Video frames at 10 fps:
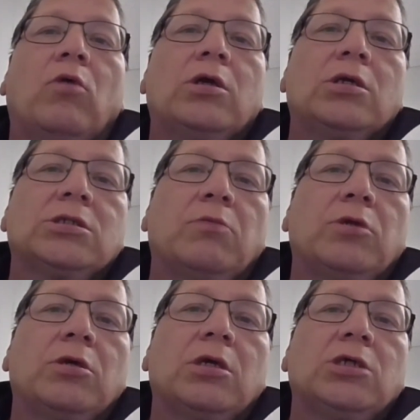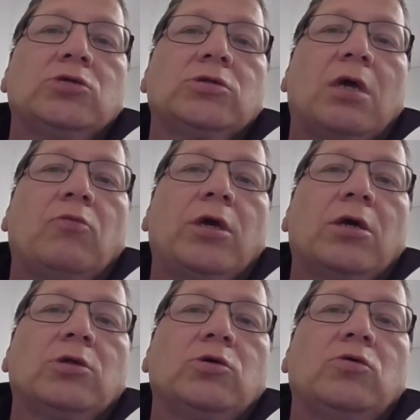What are some of the issues that we
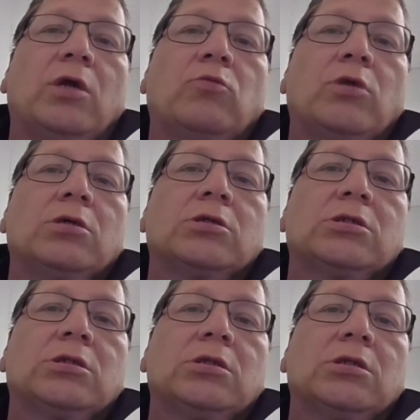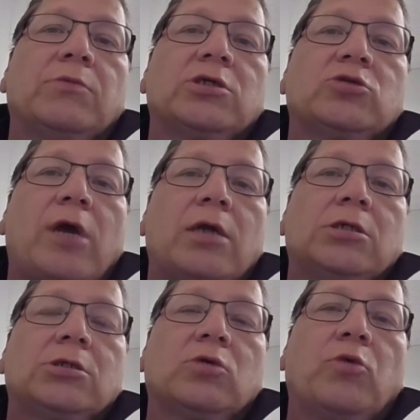can do, and what are some of the
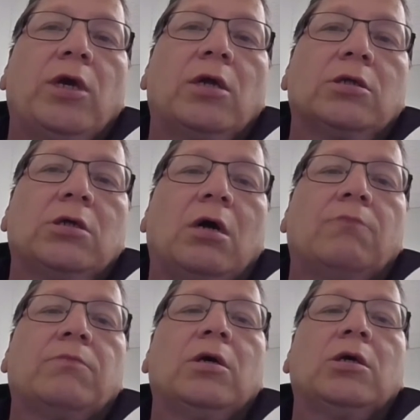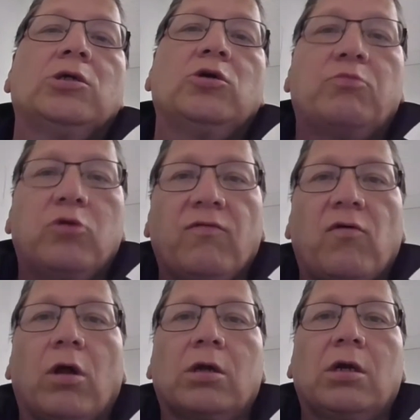strategies we can adopt to improve
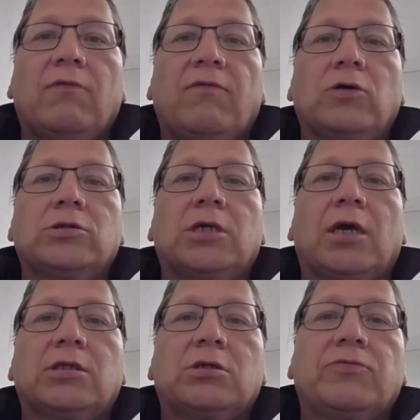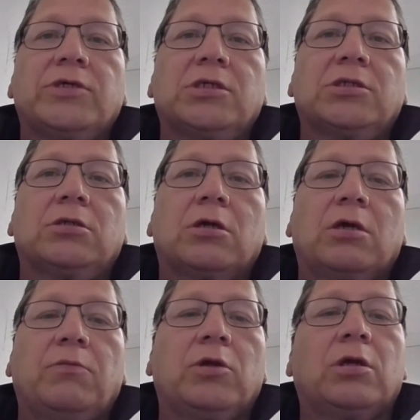quality of housing and services in our
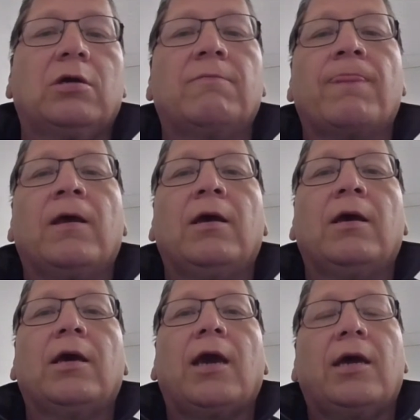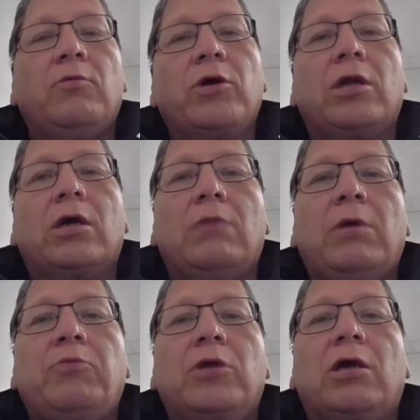community? And then we're going to come
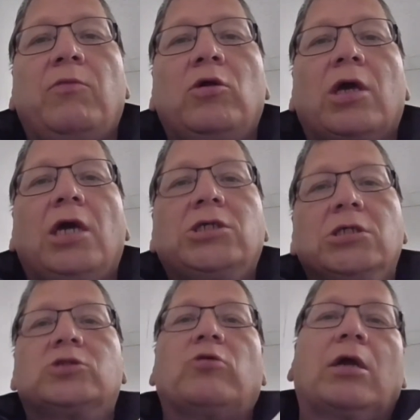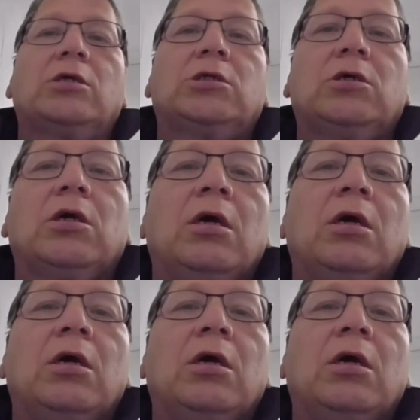up with a communication strategy.